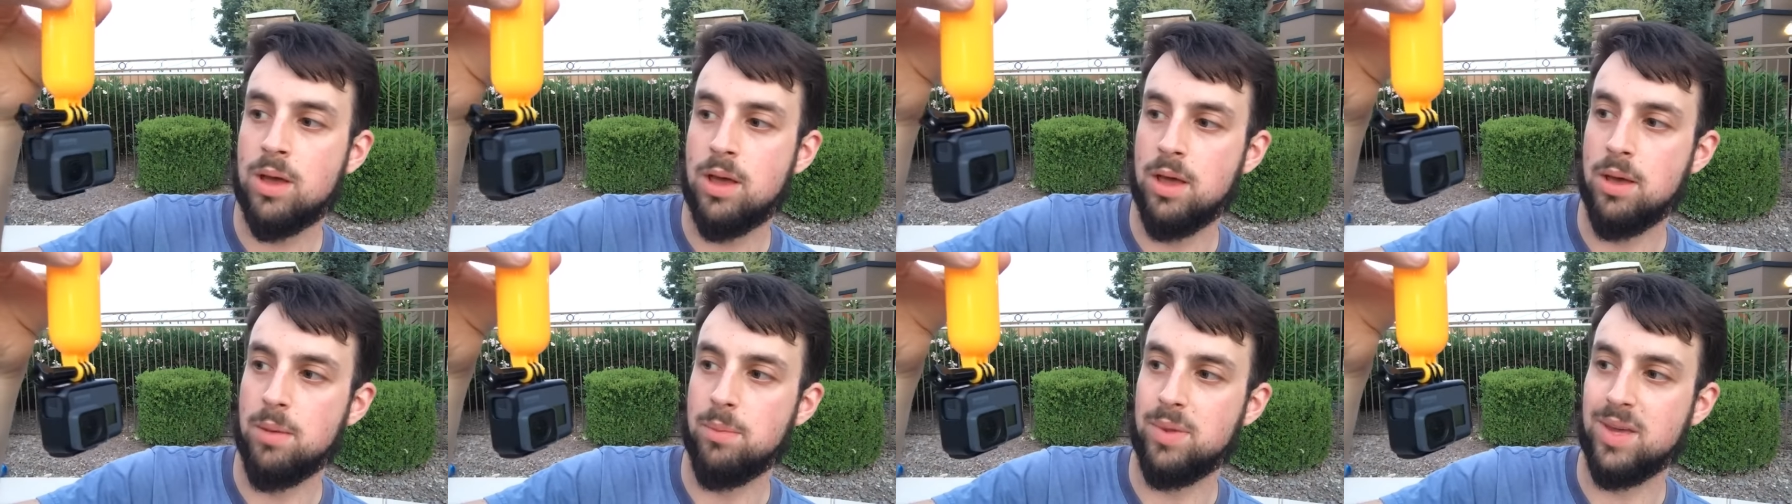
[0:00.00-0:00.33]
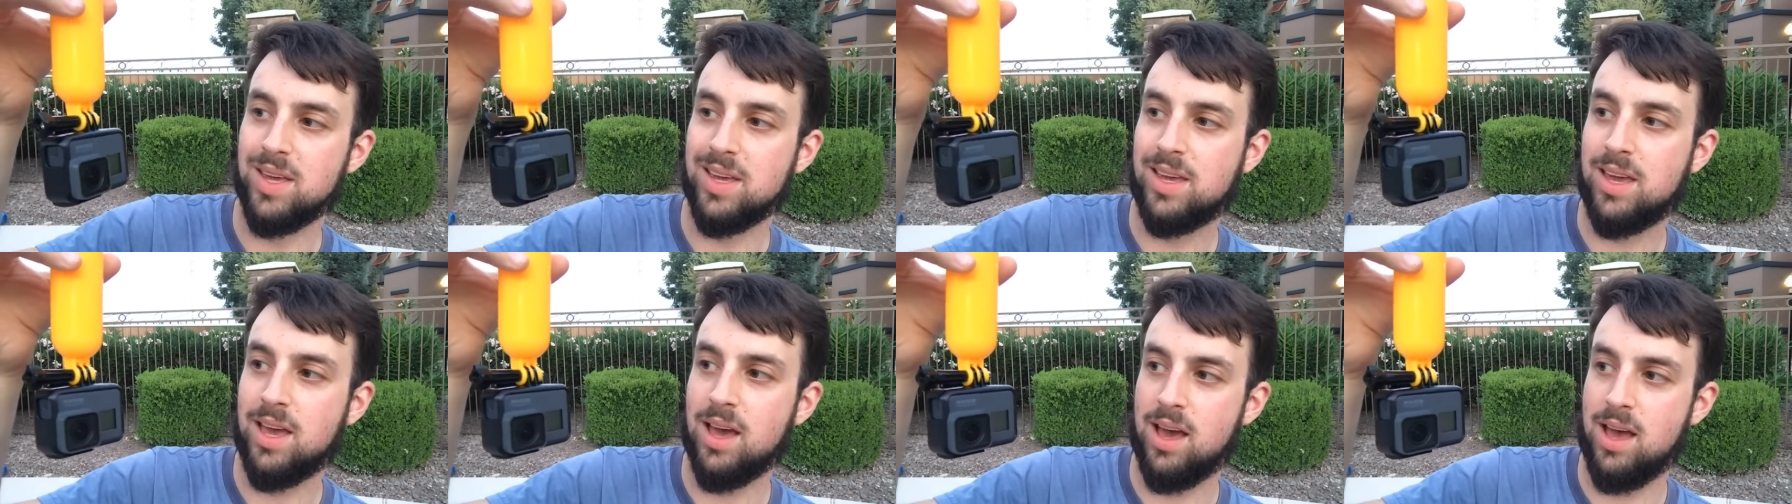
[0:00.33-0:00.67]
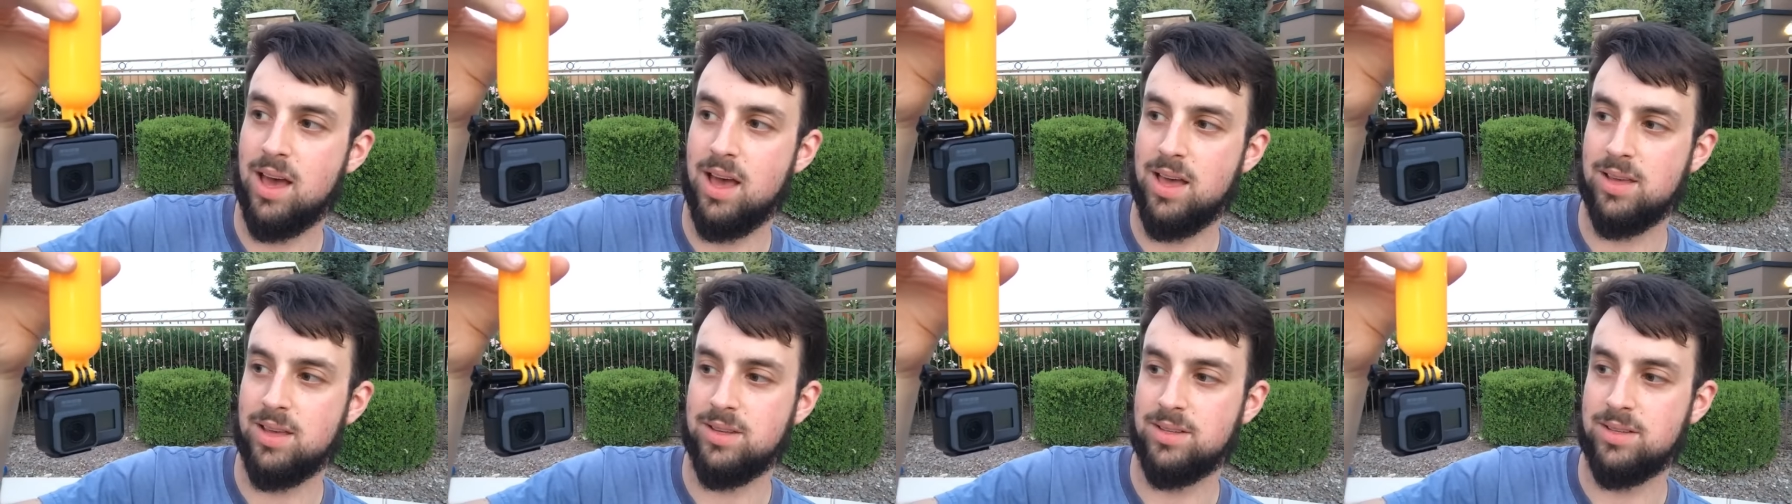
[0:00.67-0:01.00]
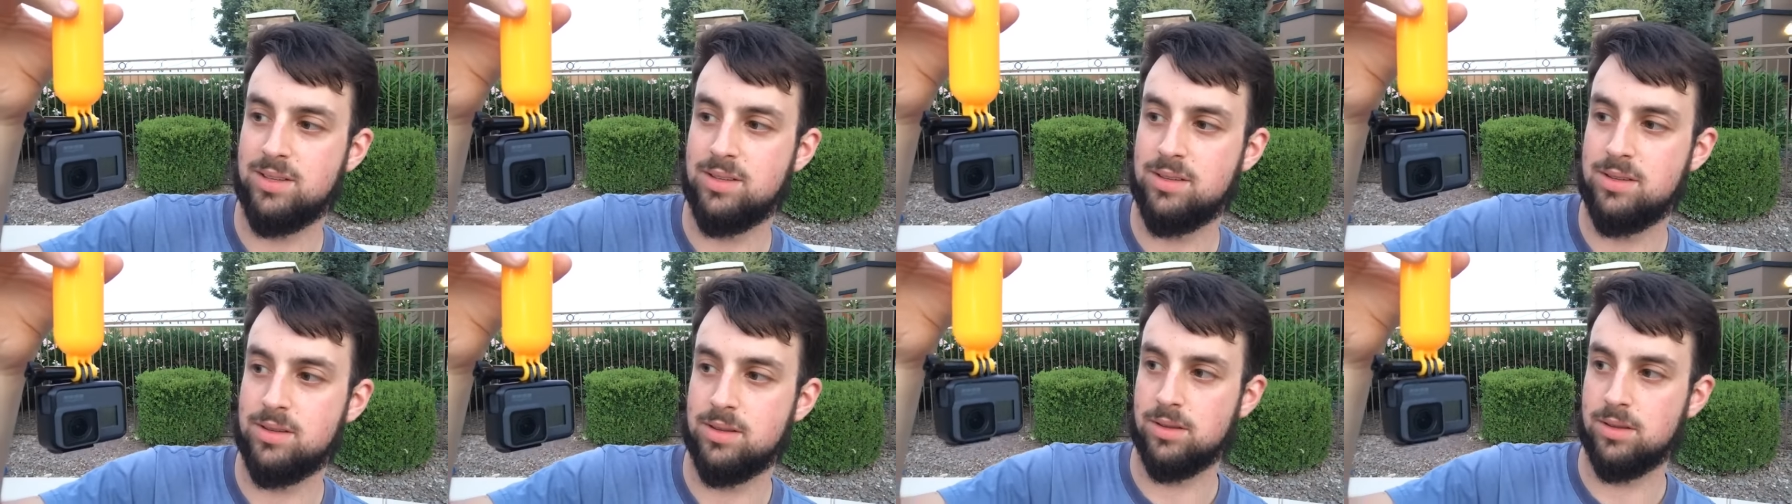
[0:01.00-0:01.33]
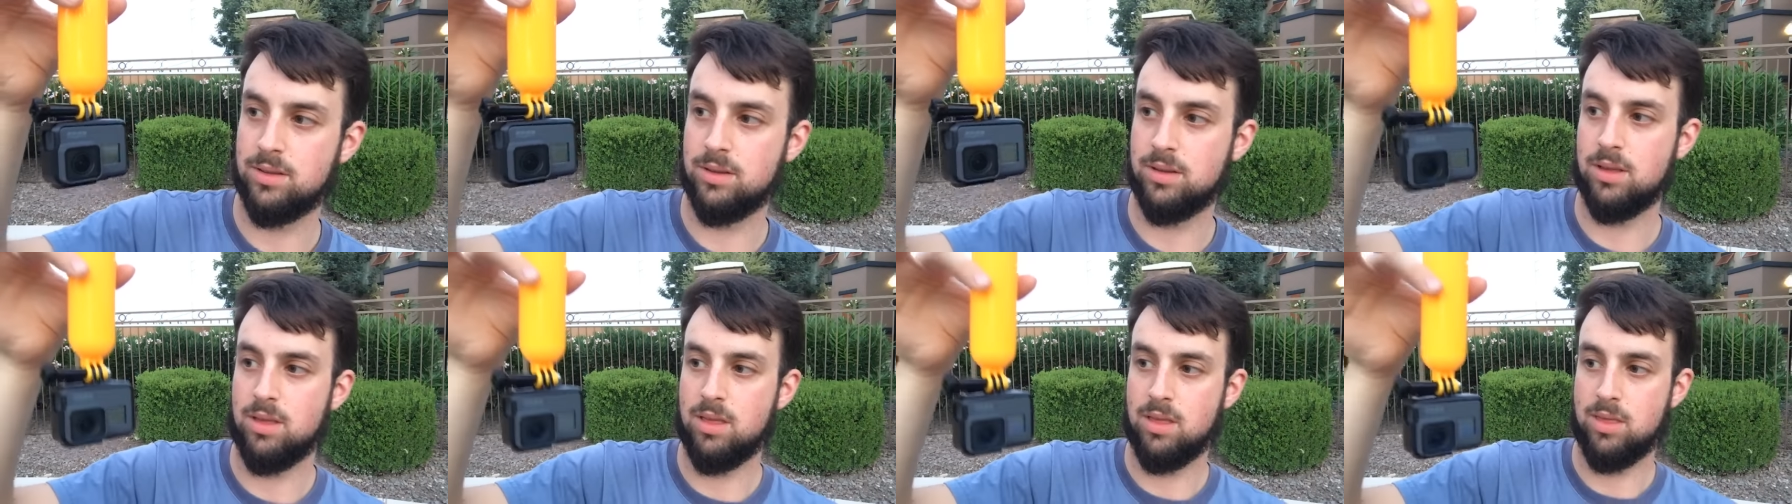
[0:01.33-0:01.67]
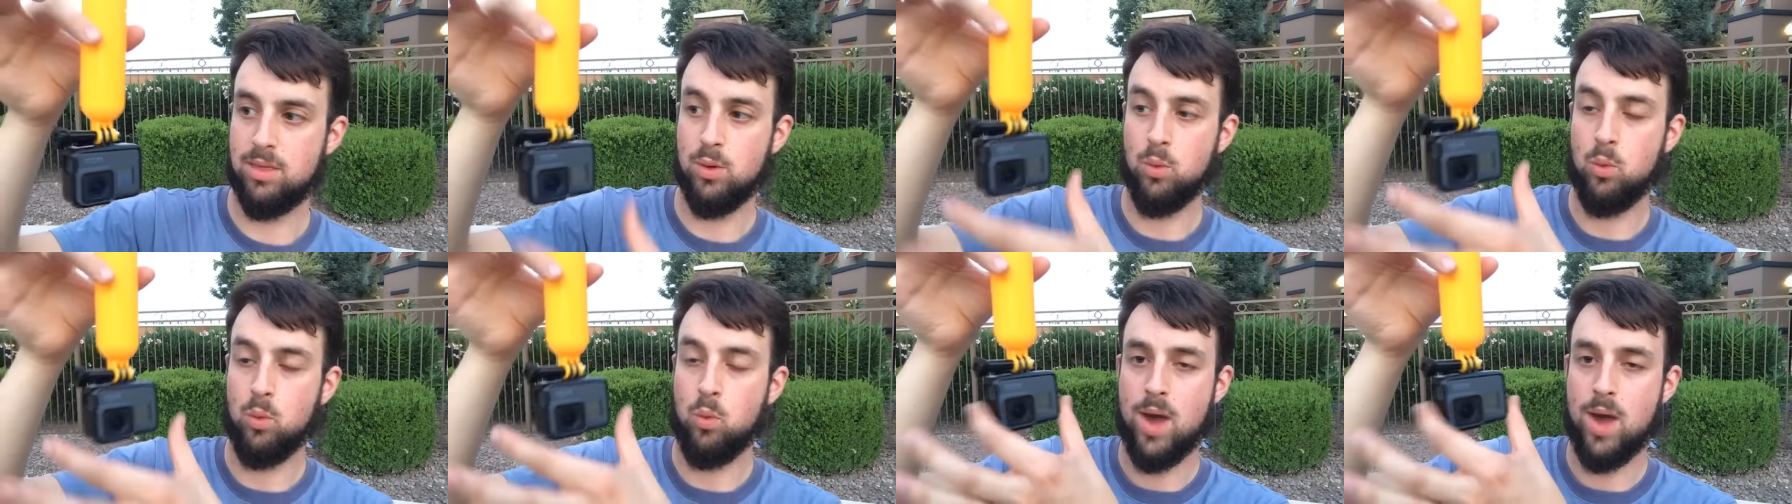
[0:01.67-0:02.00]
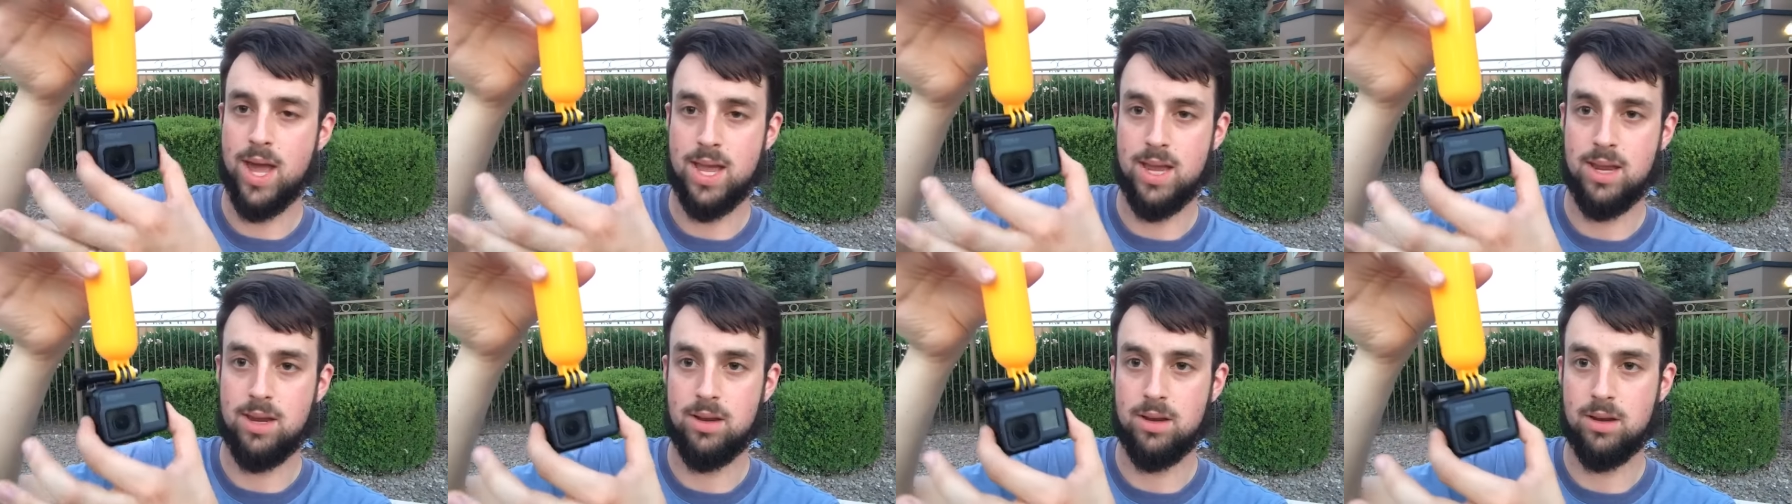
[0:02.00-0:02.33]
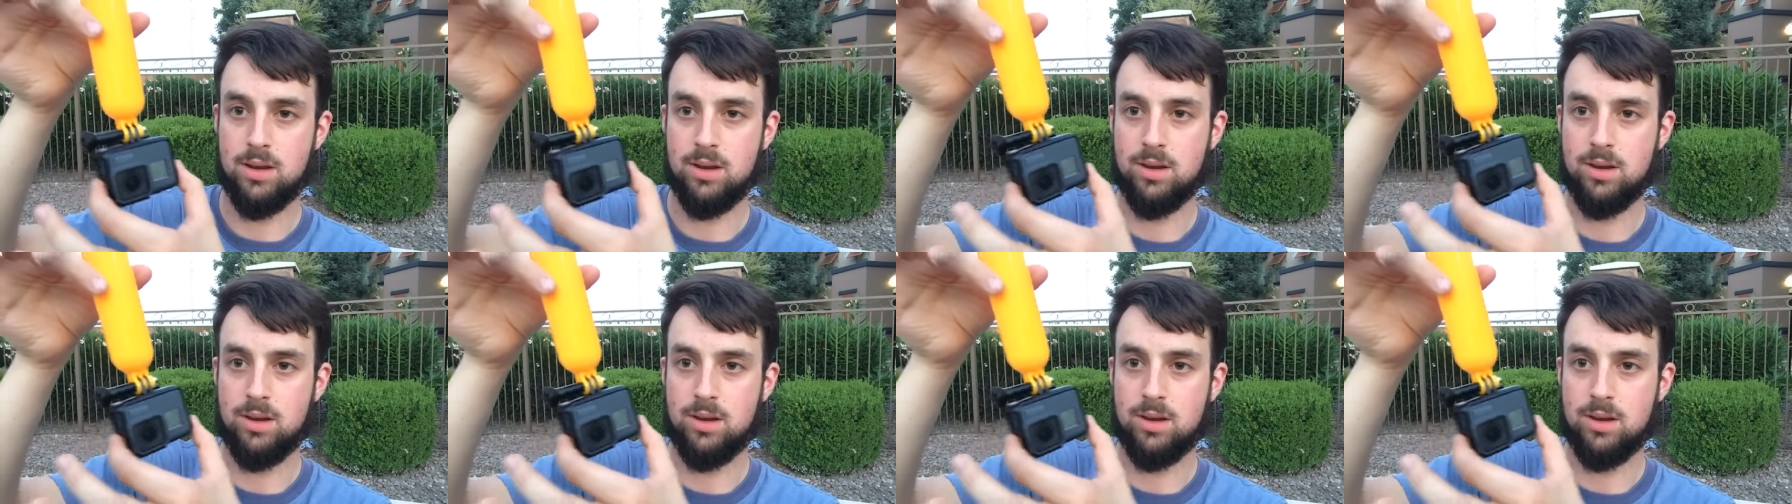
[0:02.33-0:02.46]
because the weight